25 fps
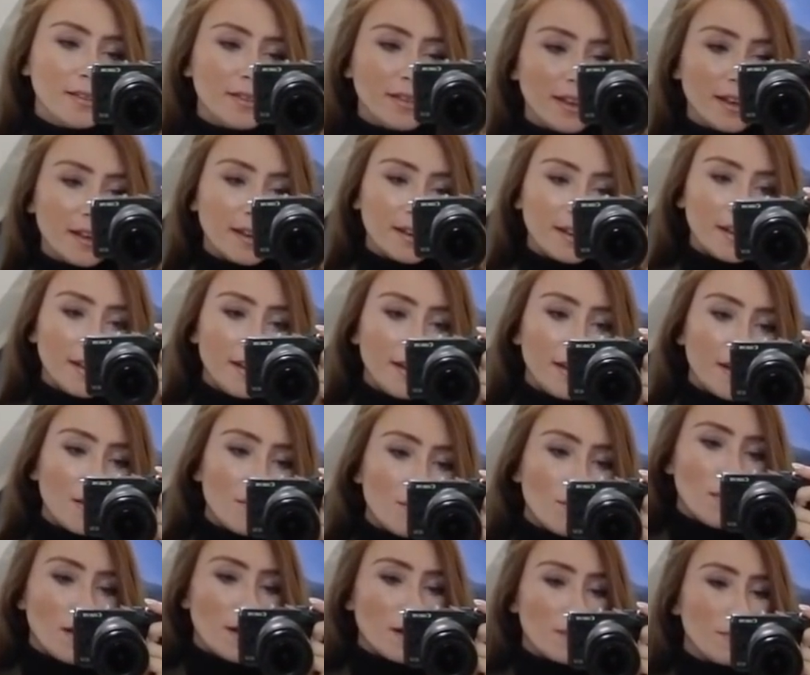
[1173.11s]
thinking it
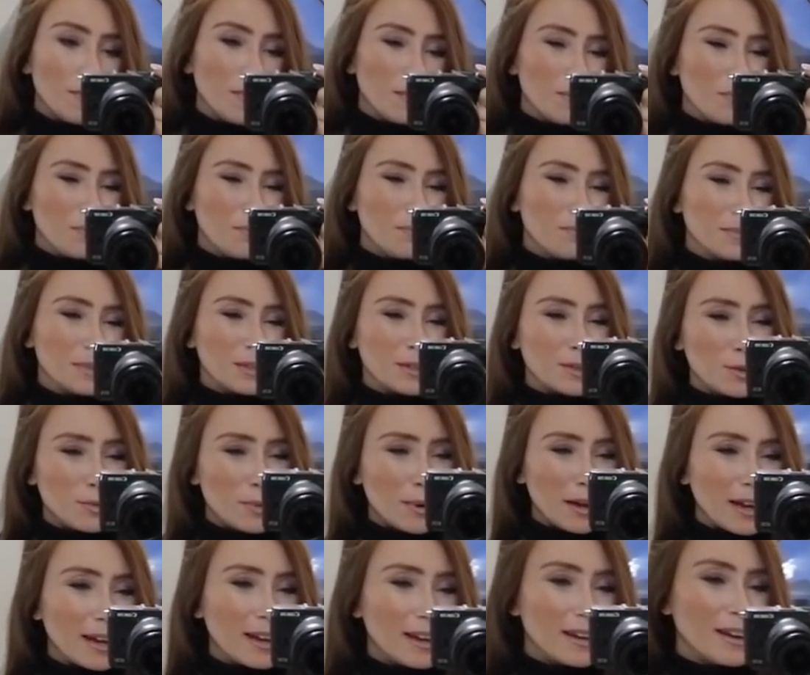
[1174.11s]
might be too
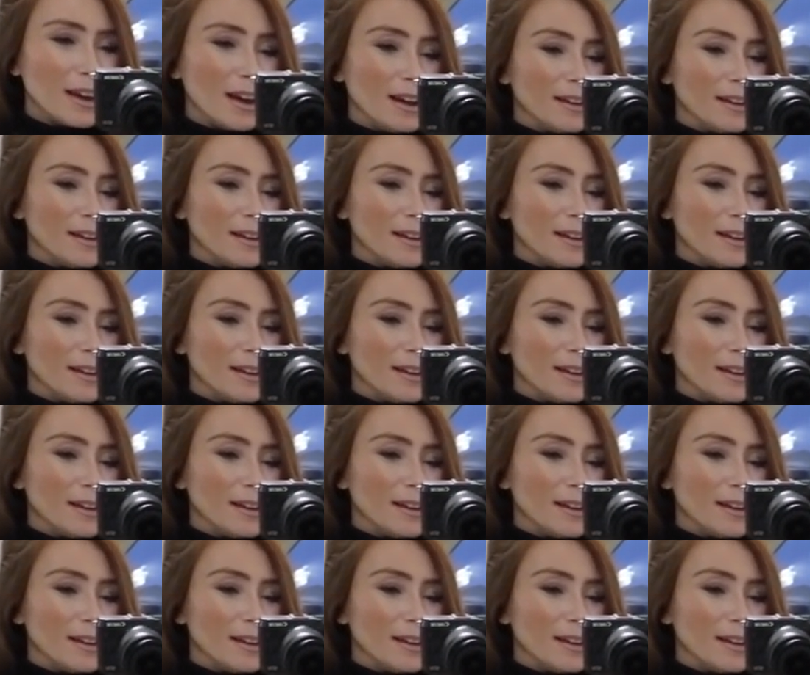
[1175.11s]
big,